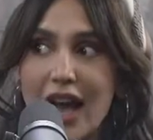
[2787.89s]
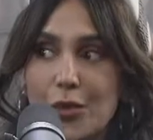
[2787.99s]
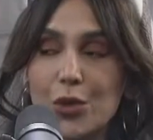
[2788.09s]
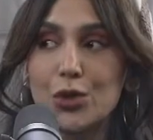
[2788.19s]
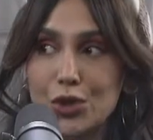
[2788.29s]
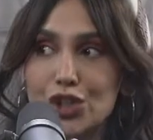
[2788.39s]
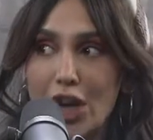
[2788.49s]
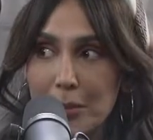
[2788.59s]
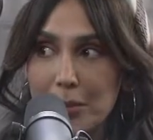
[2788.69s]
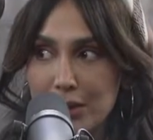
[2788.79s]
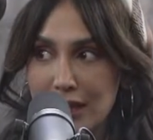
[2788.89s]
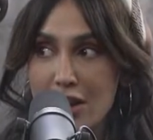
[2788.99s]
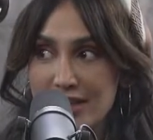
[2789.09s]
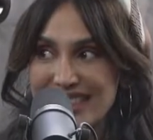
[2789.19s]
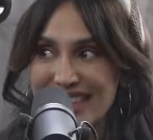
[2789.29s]
and we all jump
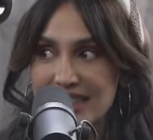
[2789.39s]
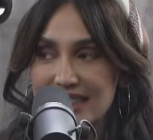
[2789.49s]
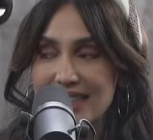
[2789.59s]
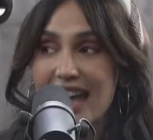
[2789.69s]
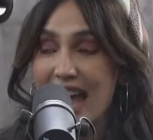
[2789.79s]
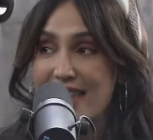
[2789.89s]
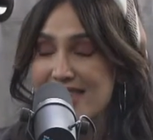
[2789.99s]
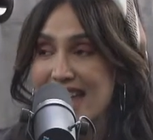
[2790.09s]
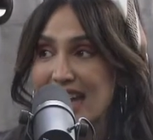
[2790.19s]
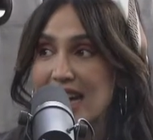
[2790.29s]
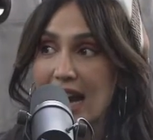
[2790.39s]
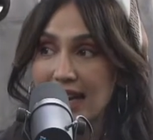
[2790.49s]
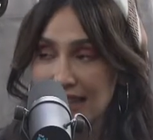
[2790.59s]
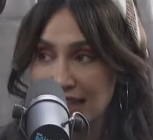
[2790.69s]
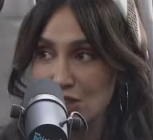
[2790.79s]
in our seats, and then,
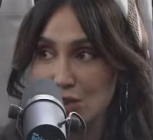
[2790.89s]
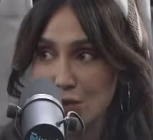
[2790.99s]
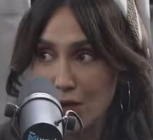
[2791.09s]
I kid you